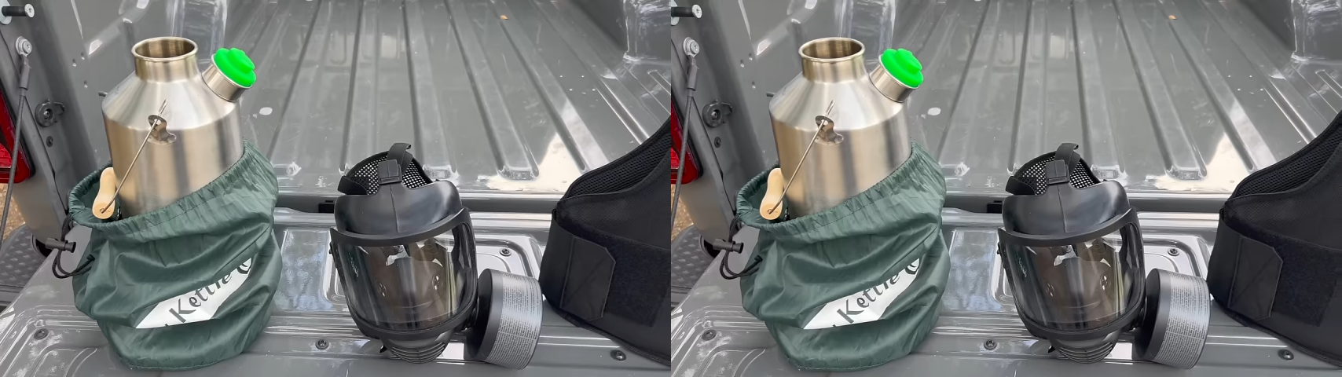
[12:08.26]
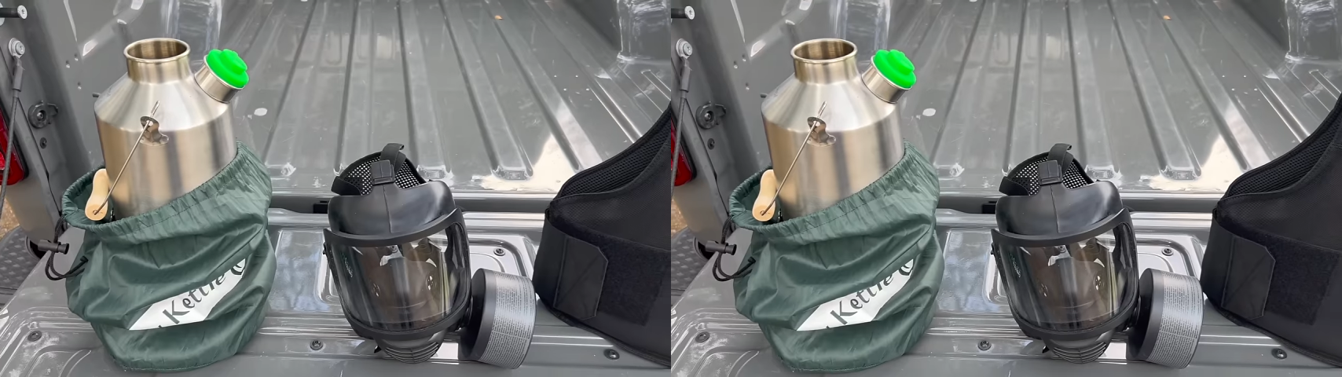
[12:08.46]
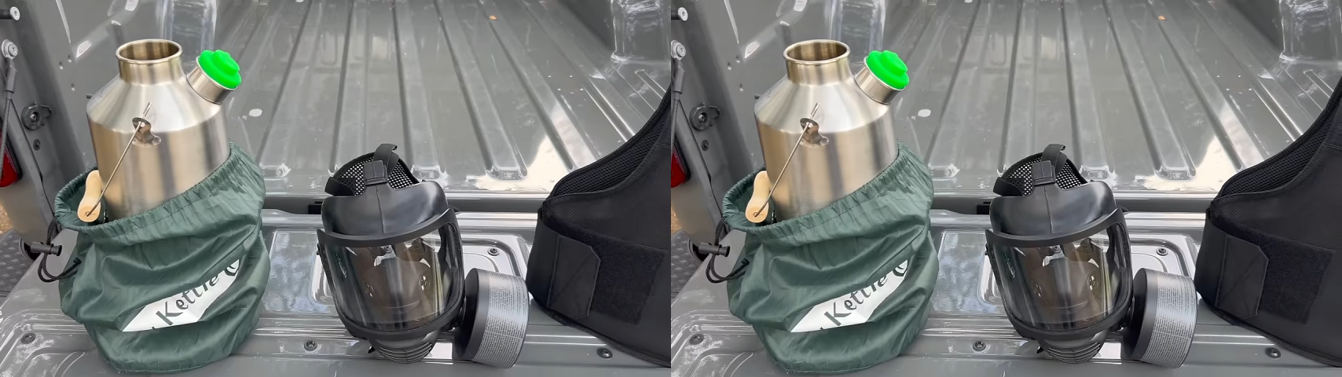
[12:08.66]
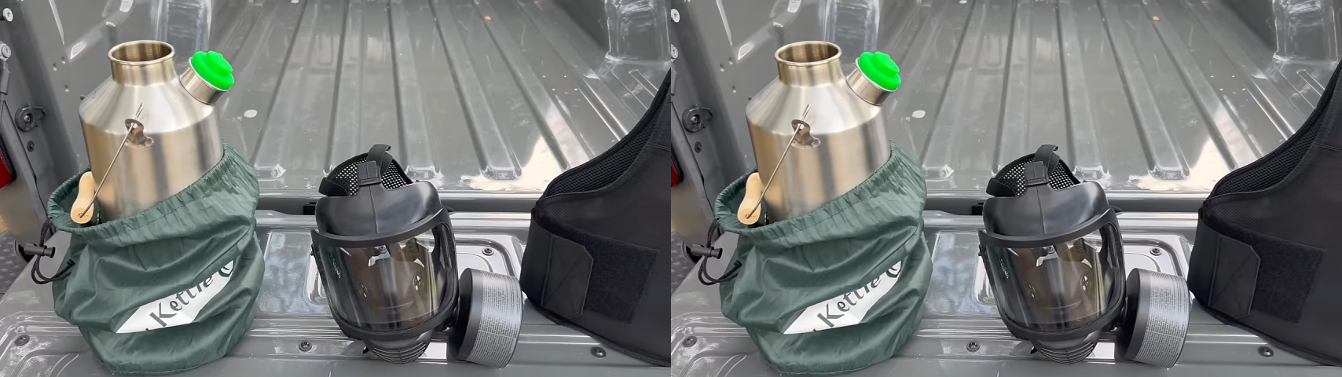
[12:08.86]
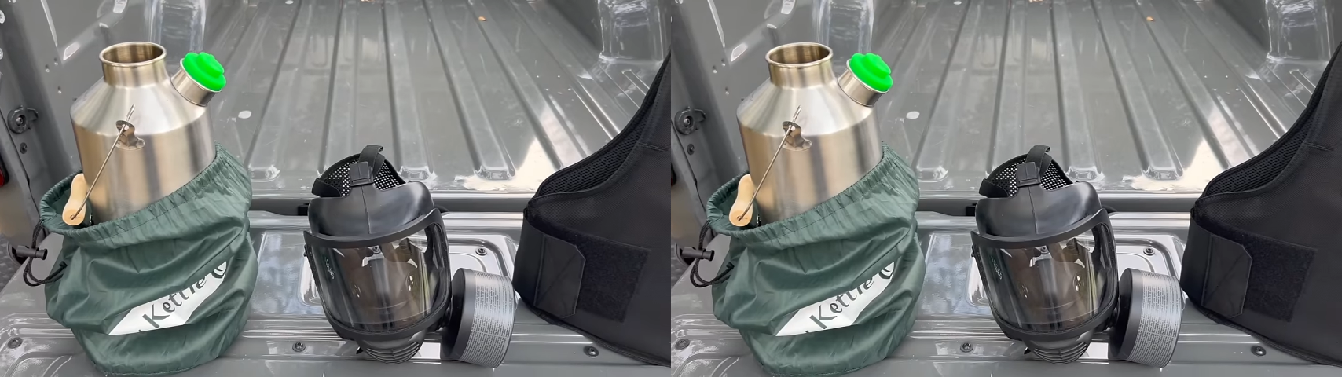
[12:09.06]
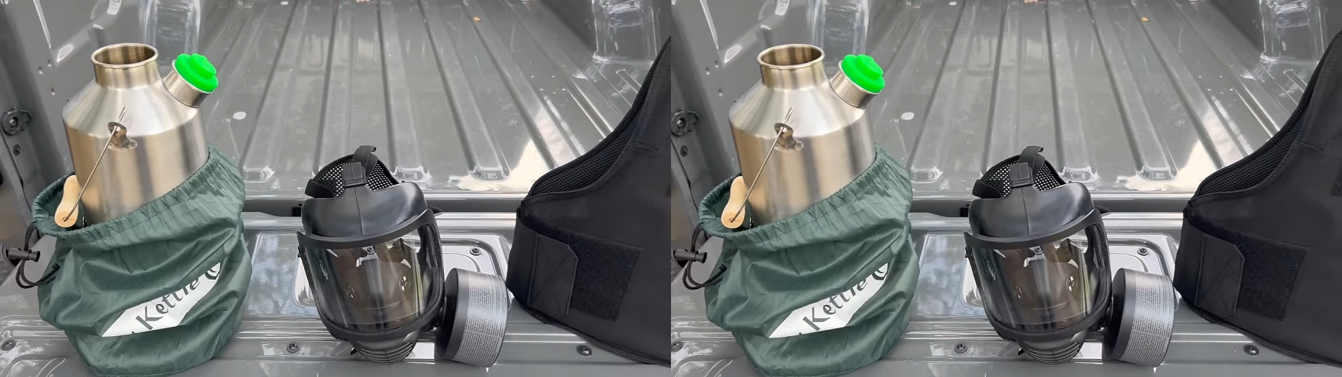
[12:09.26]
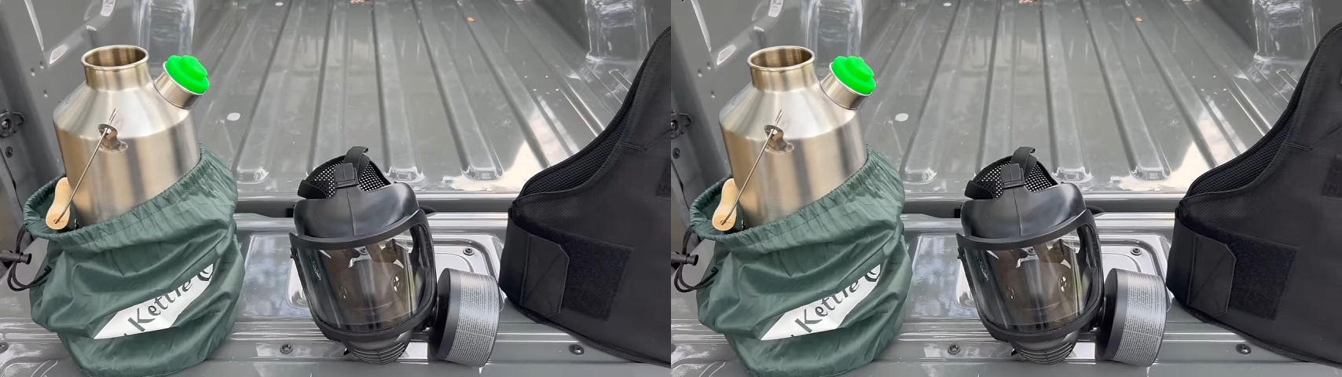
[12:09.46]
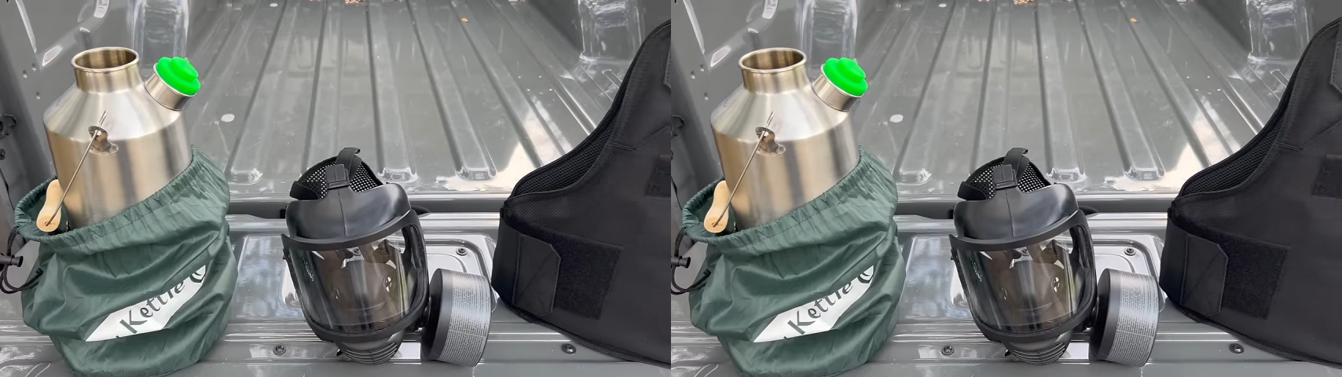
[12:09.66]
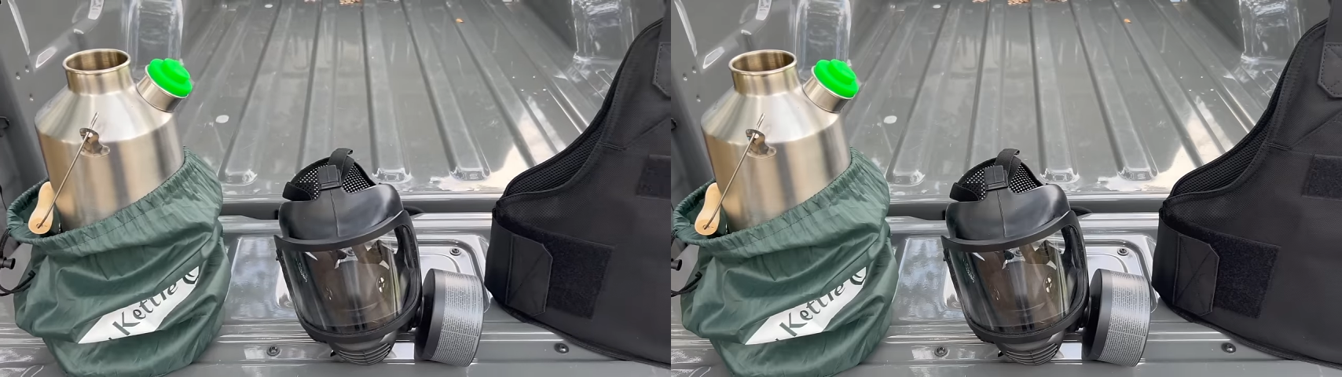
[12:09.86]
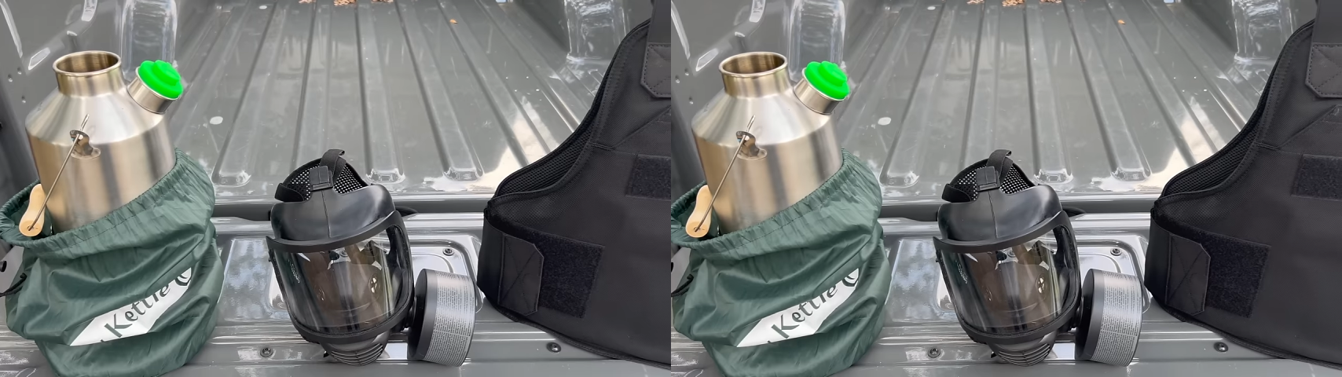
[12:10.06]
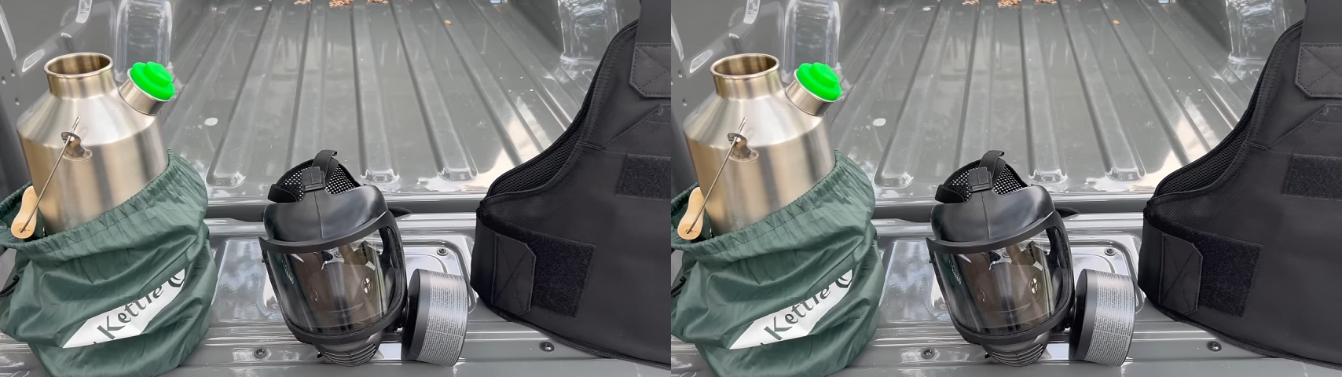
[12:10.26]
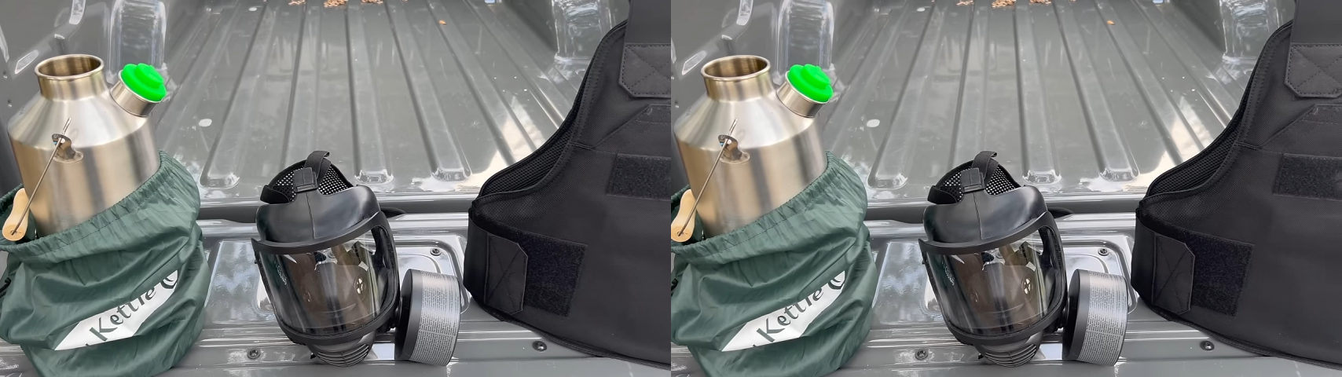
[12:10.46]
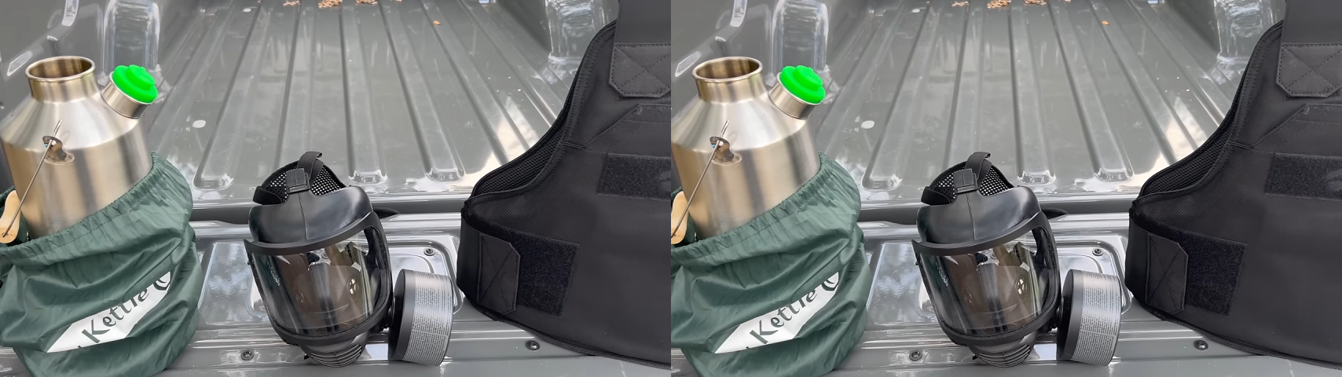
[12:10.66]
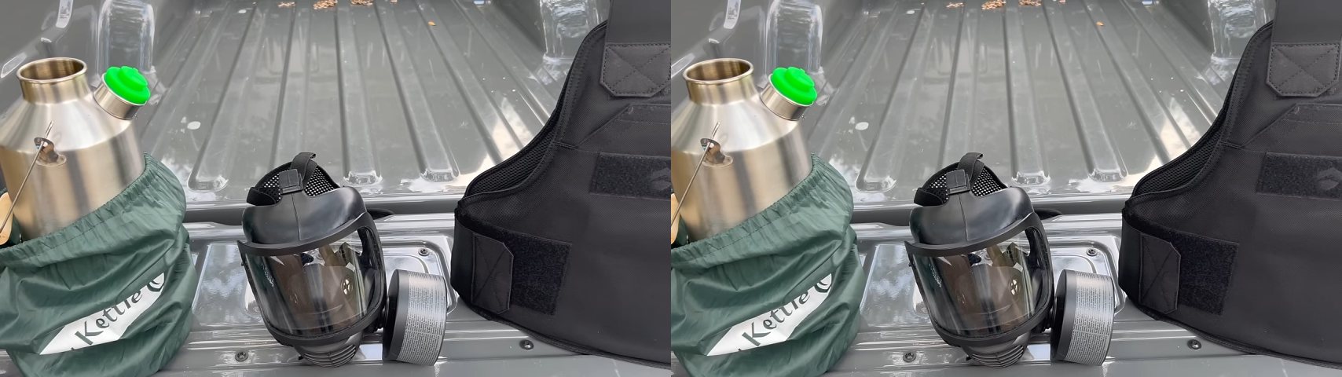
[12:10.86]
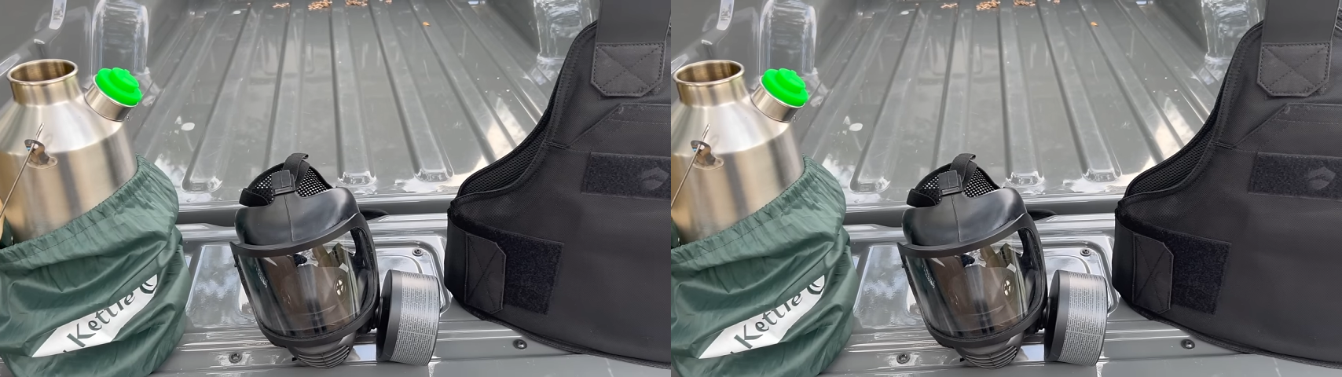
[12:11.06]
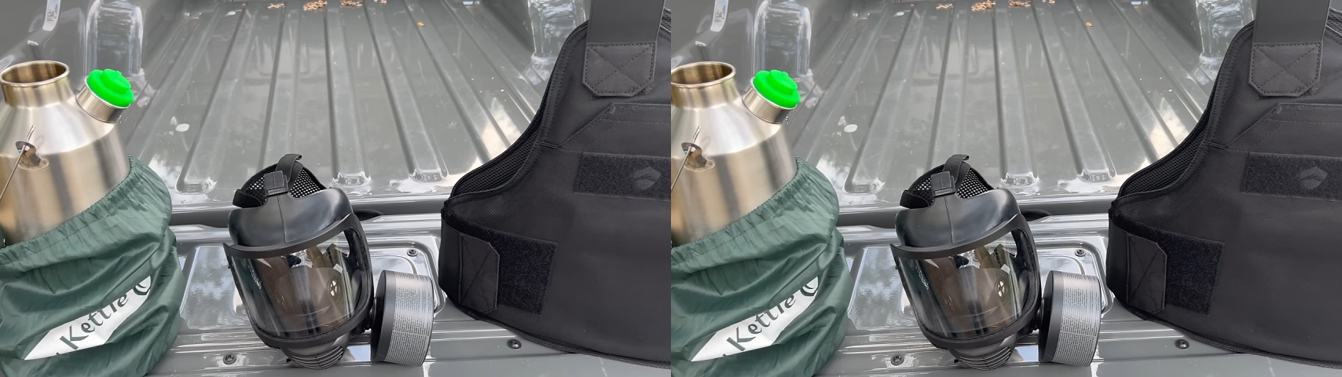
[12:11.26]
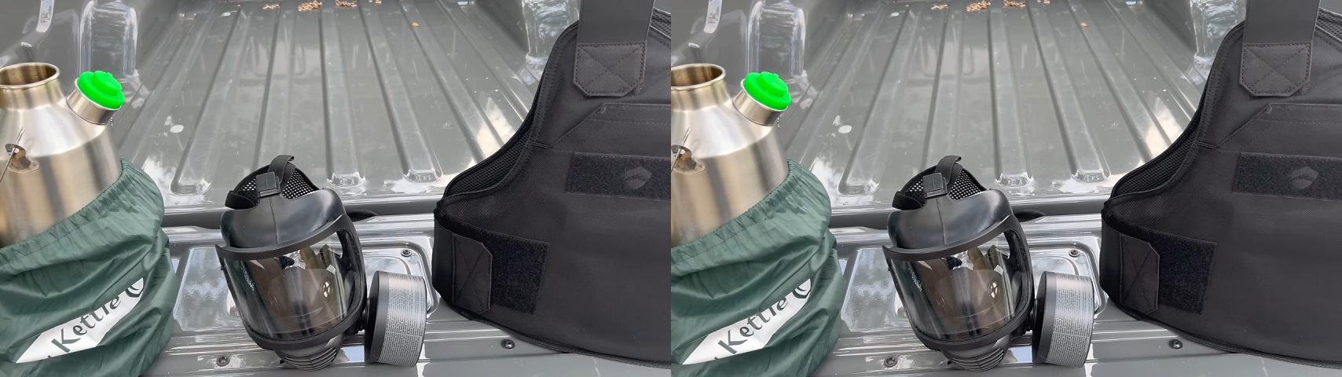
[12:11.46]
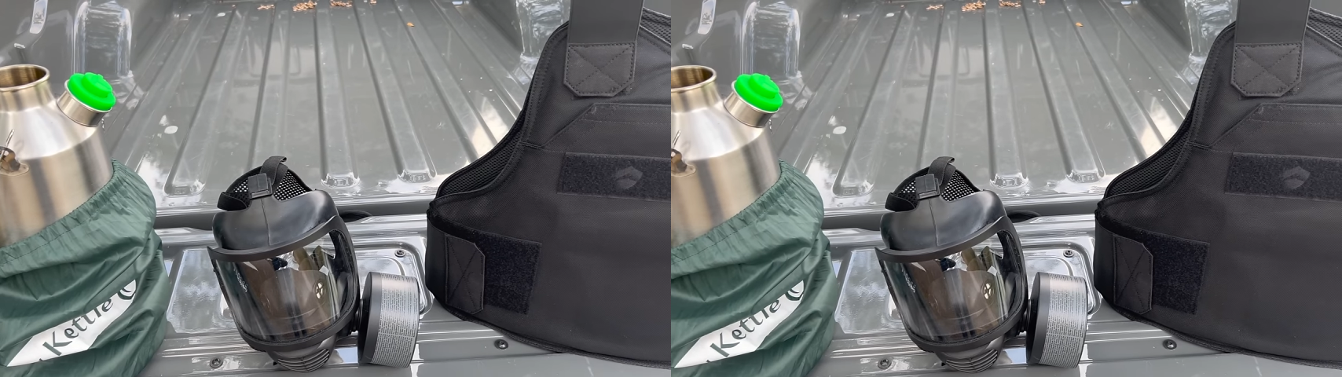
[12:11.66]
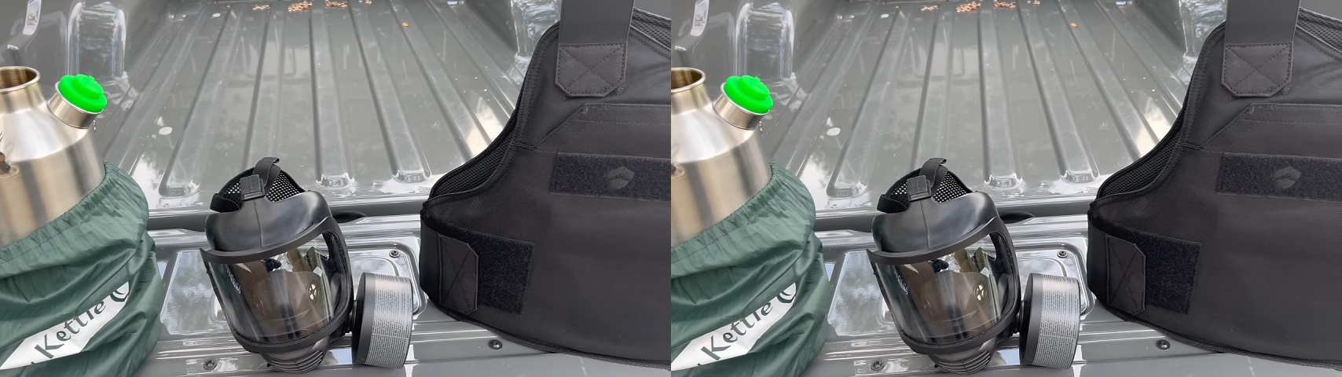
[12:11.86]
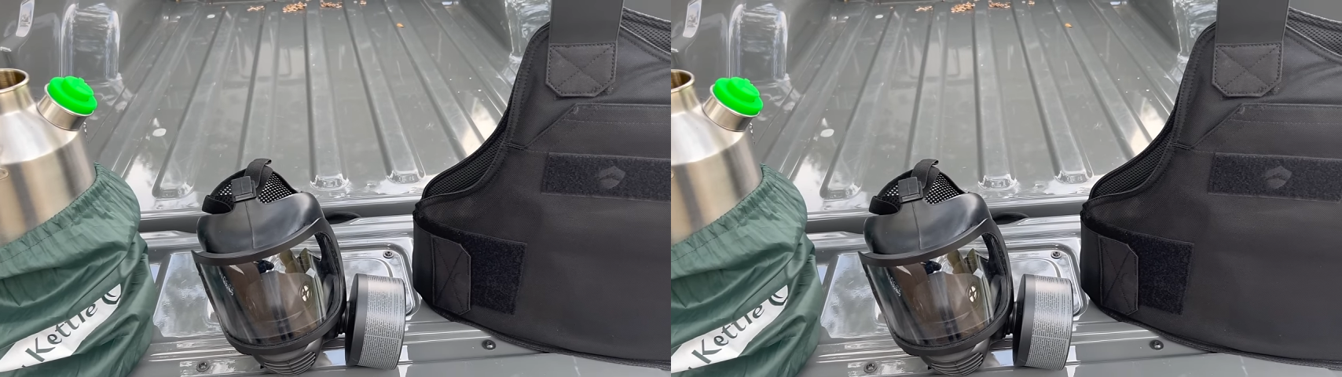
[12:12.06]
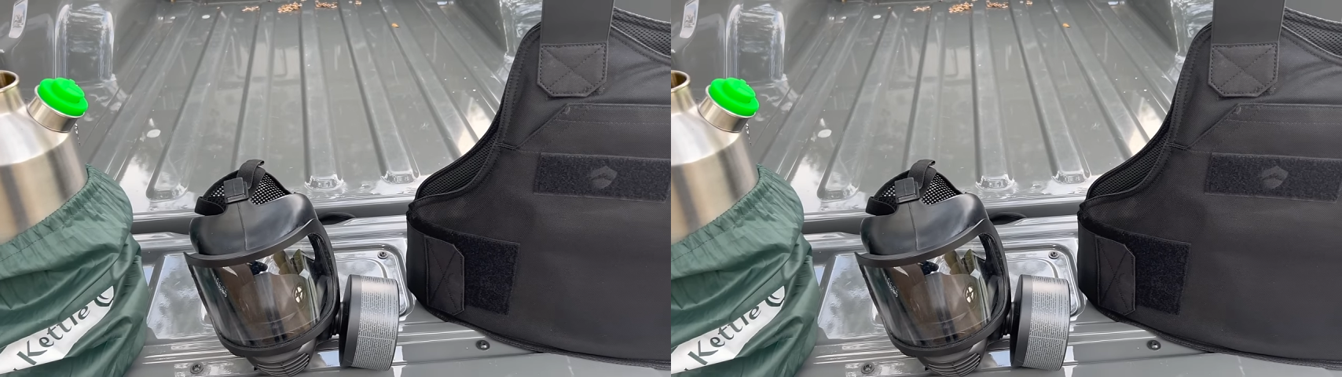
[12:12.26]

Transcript: (no speaker visible)